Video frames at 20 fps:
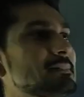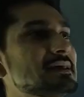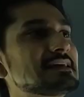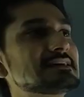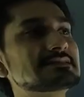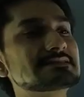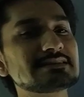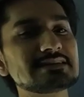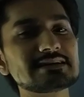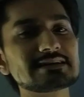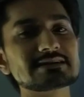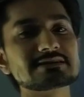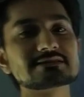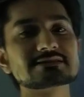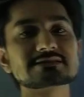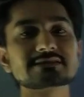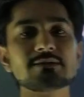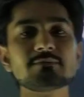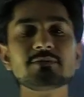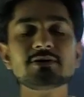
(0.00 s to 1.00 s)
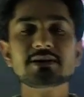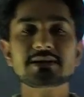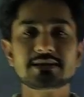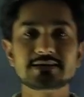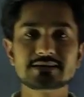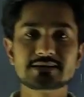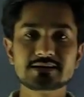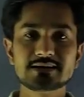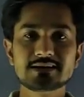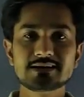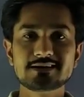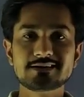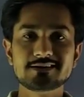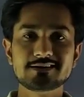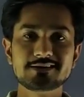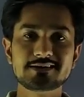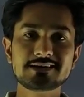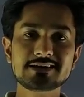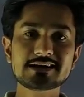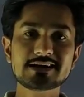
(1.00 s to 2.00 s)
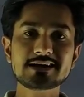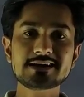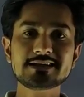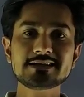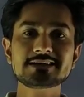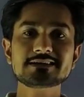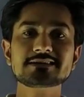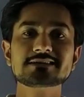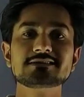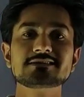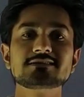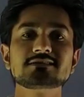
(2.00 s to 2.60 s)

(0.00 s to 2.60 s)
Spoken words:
basic summary regarding